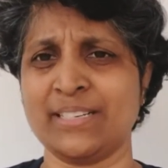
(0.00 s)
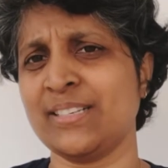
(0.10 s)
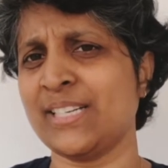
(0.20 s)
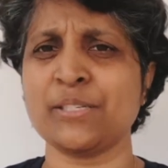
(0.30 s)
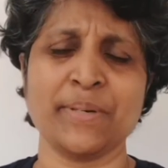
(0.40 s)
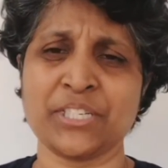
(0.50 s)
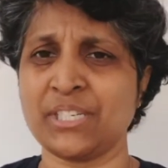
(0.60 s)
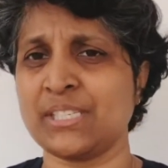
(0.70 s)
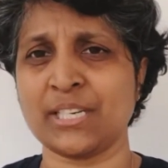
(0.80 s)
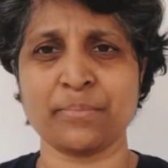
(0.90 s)
It's much
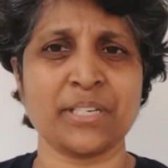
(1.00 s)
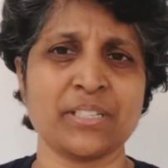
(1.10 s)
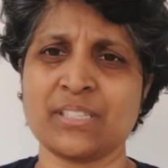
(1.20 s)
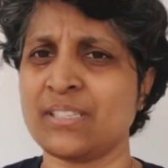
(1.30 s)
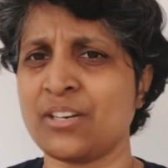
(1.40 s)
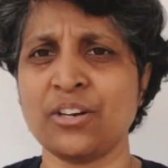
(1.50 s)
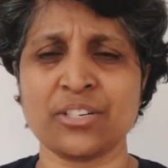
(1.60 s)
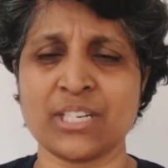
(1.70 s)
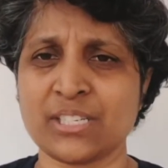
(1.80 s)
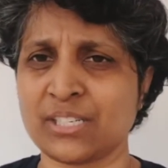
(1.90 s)
easier because the
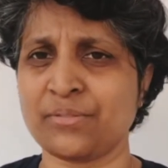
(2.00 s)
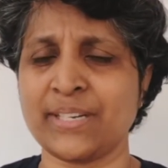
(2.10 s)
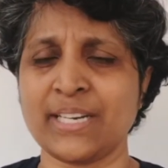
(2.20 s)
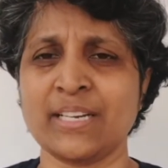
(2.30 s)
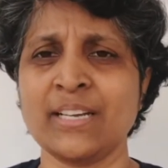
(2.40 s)
contrast is very